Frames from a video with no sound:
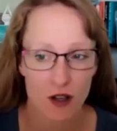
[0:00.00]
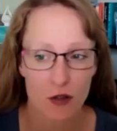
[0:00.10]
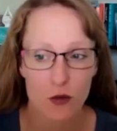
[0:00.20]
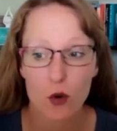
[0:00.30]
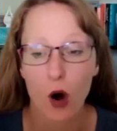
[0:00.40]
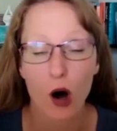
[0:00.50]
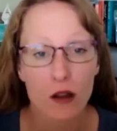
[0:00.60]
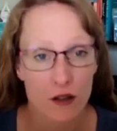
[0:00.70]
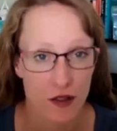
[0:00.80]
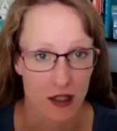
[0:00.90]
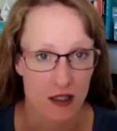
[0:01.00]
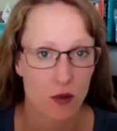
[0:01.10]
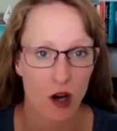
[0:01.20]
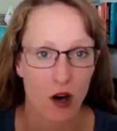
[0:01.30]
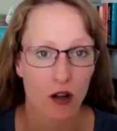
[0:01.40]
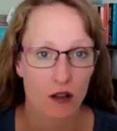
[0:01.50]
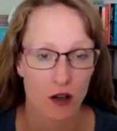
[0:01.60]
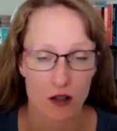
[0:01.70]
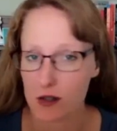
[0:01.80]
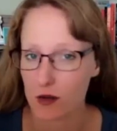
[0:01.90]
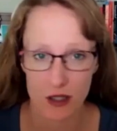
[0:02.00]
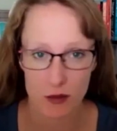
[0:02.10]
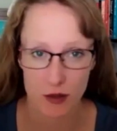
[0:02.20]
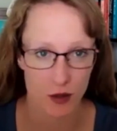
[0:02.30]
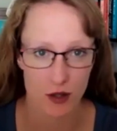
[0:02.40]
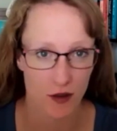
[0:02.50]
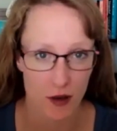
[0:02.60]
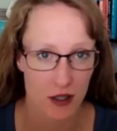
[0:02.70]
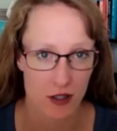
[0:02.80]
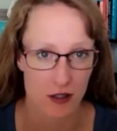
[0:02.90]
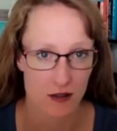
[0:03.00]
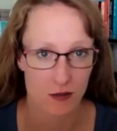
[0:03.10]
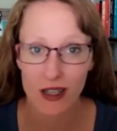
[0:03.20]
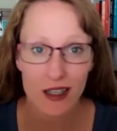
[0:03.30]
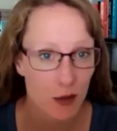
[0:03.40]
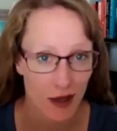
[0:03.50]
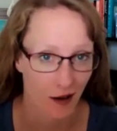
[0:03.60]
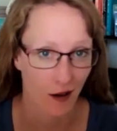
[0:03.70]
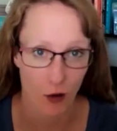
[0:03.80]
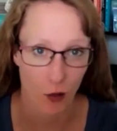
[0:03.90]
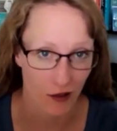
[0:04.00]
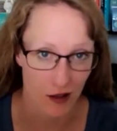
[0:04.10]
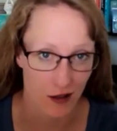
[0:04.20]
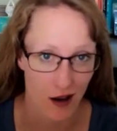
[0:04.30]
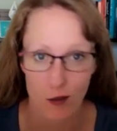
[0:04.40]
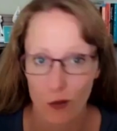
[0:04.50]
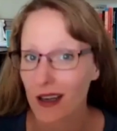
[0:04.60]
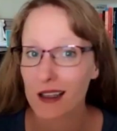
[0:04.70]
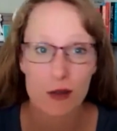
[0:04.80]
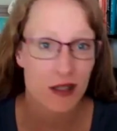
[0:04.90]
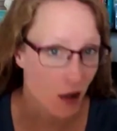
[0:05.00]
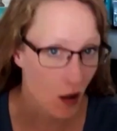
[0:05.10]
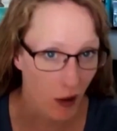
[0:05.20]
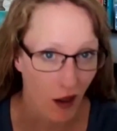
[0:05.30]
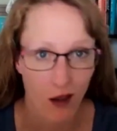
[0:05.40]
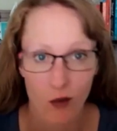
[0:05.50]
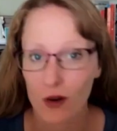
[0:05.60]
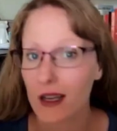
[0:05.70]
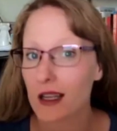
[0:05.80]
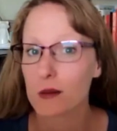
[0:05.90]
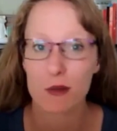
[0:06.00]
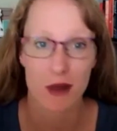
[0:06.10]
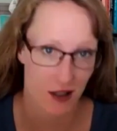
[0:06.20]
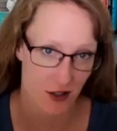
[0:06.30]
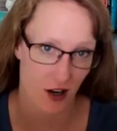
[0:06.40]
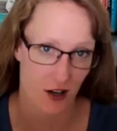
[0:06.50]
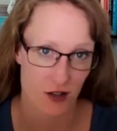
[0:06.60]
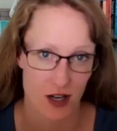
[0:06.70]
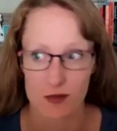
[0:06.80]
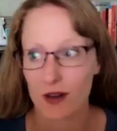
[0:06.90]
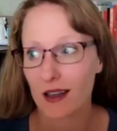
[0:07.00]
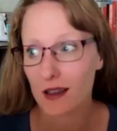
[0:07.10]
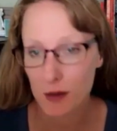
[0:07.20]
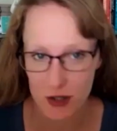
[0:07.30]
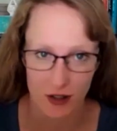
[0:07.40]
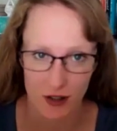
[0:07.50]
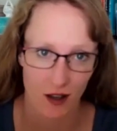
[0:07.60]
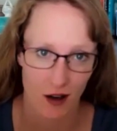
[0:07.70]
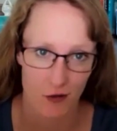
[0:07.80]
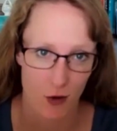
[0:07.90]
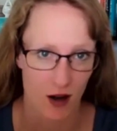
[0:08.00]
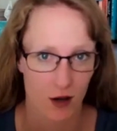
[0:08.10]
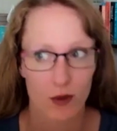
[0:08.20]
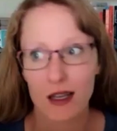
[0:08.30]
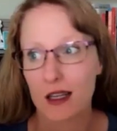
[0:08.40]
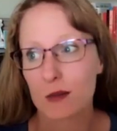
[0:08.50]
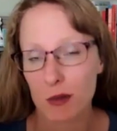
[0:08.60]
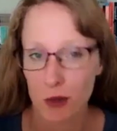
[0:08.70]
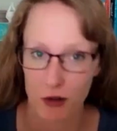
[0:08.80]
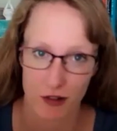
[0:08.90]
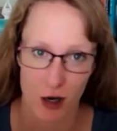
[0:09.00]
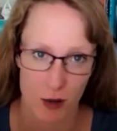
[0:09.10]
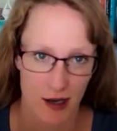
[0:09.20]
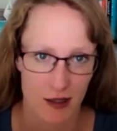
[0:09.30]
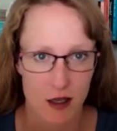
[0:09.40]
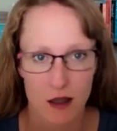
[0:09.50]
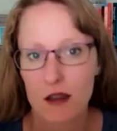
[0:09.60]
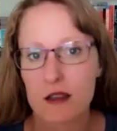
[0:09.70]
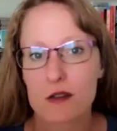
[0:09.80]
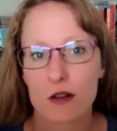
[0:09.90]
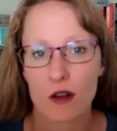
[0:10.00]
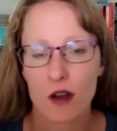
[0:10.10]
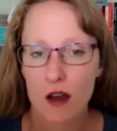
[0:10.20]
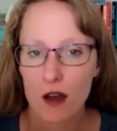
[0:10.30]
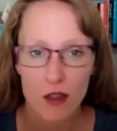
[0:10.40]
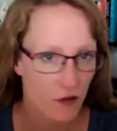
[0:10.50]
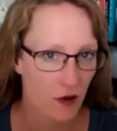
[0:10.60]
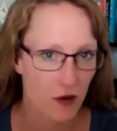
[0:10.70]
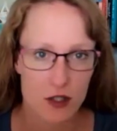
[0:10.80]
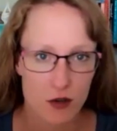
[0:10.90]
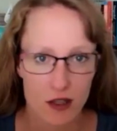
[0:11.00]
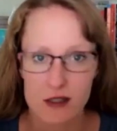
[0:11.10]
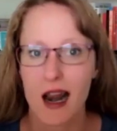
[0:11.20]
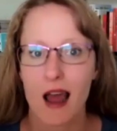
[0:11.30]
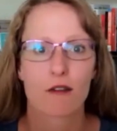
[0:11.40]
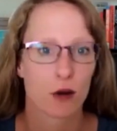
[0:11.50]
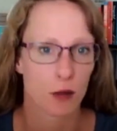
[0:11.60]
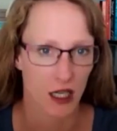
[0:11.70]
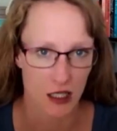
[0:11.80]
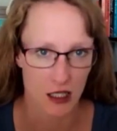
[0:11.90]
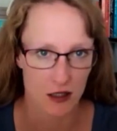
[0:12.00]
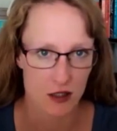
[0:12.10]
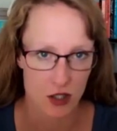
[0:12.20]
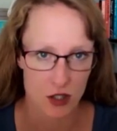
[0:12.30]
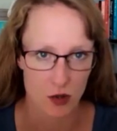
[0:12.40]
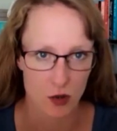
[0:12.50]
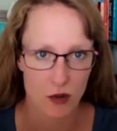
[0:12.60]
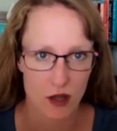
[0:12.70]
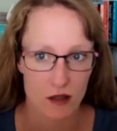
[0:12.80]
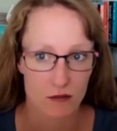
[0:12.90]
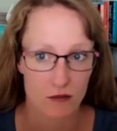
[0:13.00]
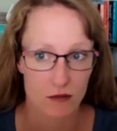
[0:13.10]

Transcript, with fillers: through all of this, we all also need to be doing the foundations. We need to be eating a quality diet. We need to be sleeping. We need to be managing our stress. We need to be drinking enough water. We need to be moving our bodies. Like these are the foundational things that everybody needs to do that